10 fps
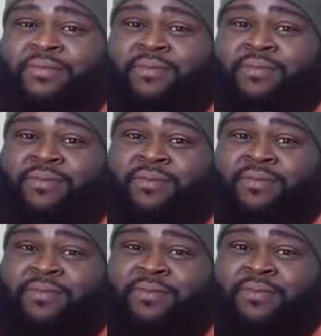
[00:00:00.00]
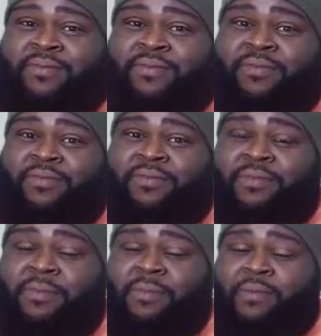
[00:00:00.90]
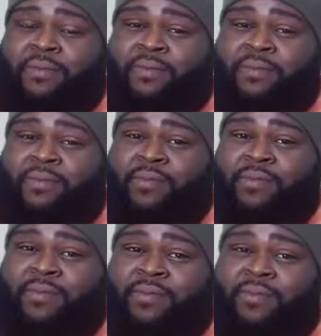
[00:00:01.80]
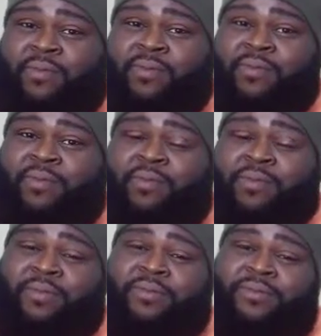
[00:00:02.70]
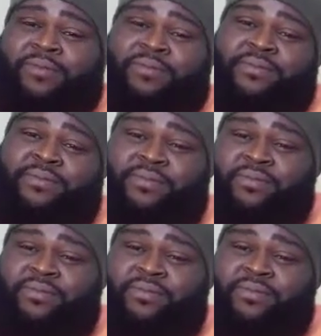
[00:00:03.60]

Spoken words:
[no speech]